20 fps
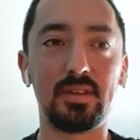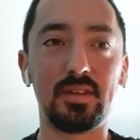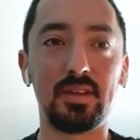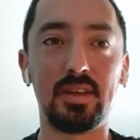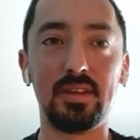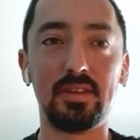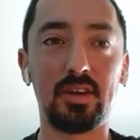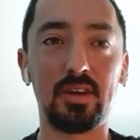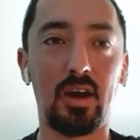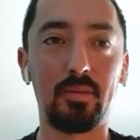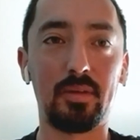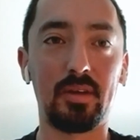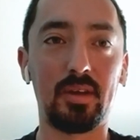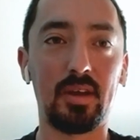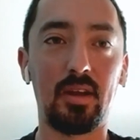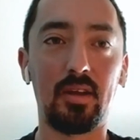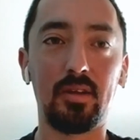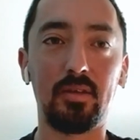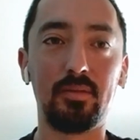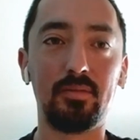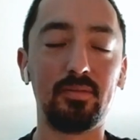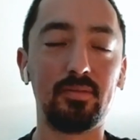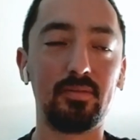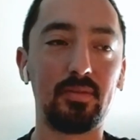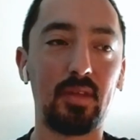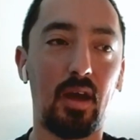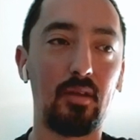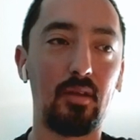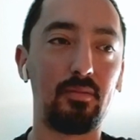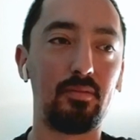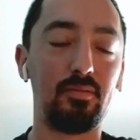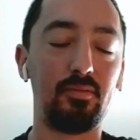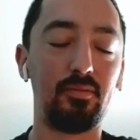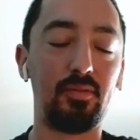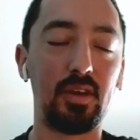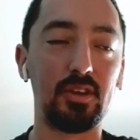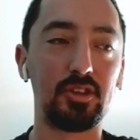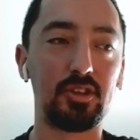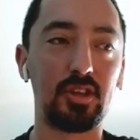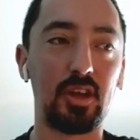he taught me how to
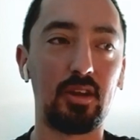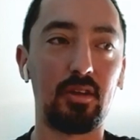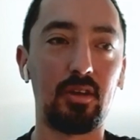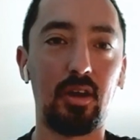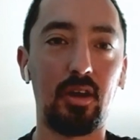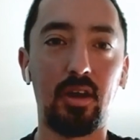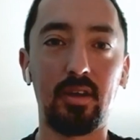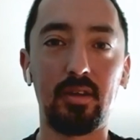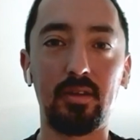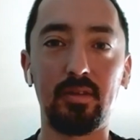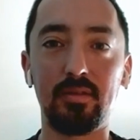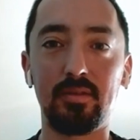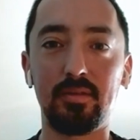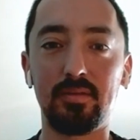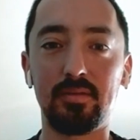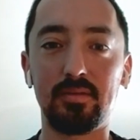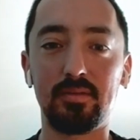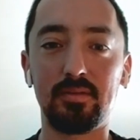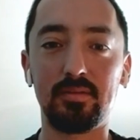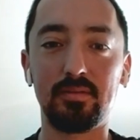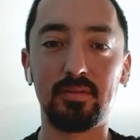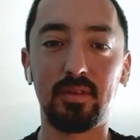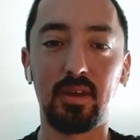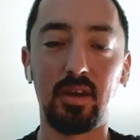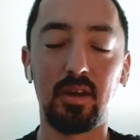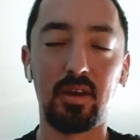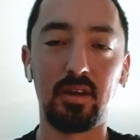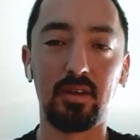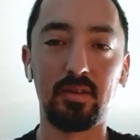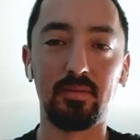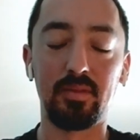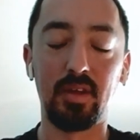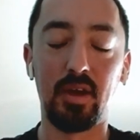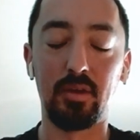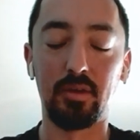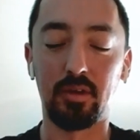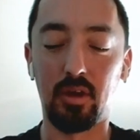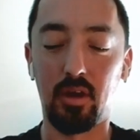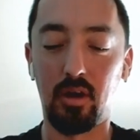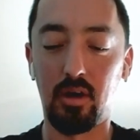fish, how to hunt, how
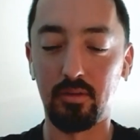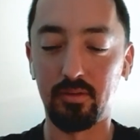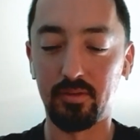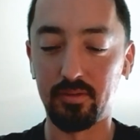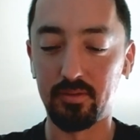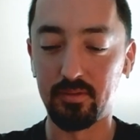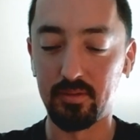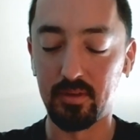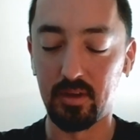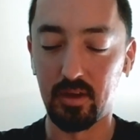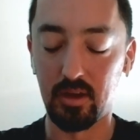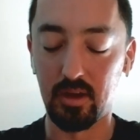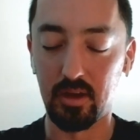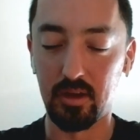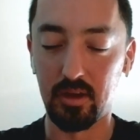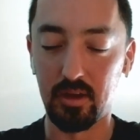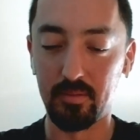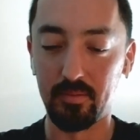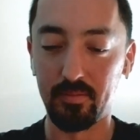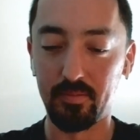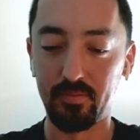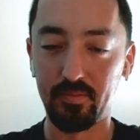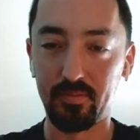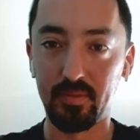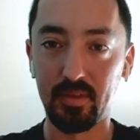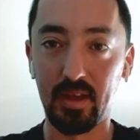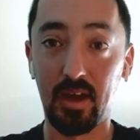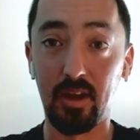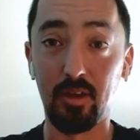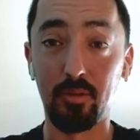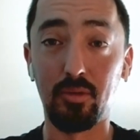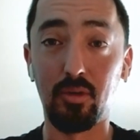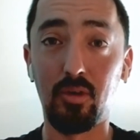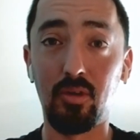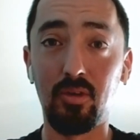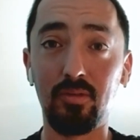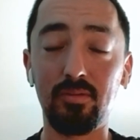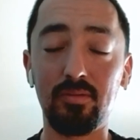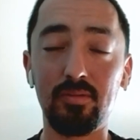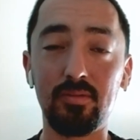to golf, how to
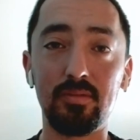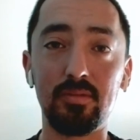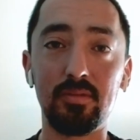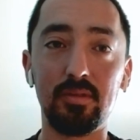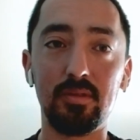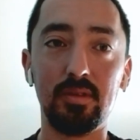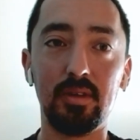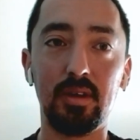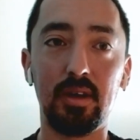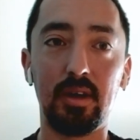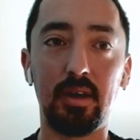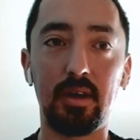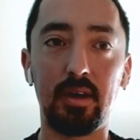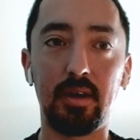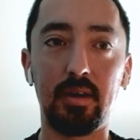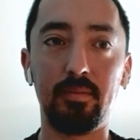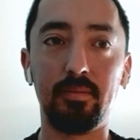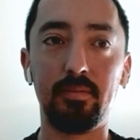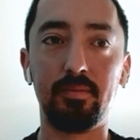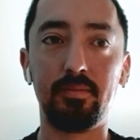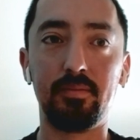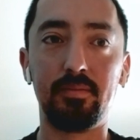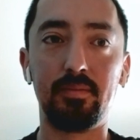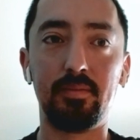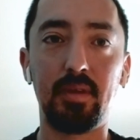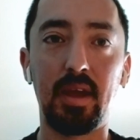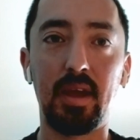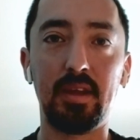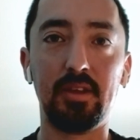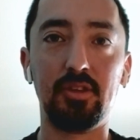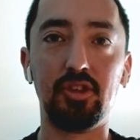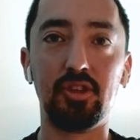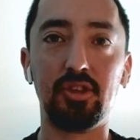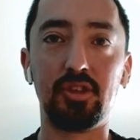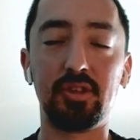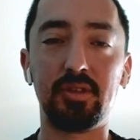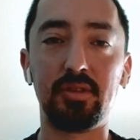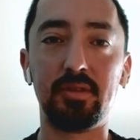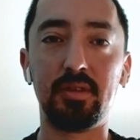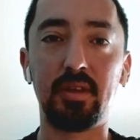bowl, and
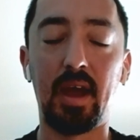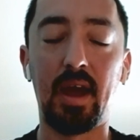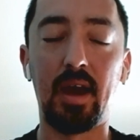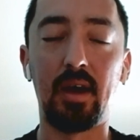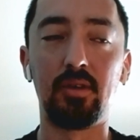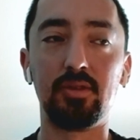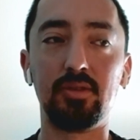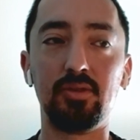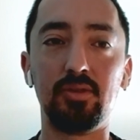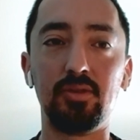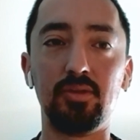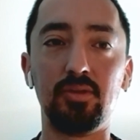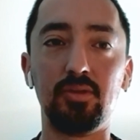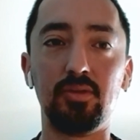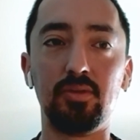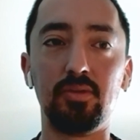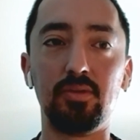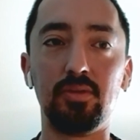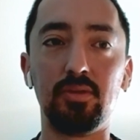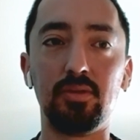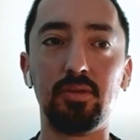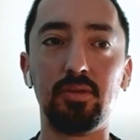just how to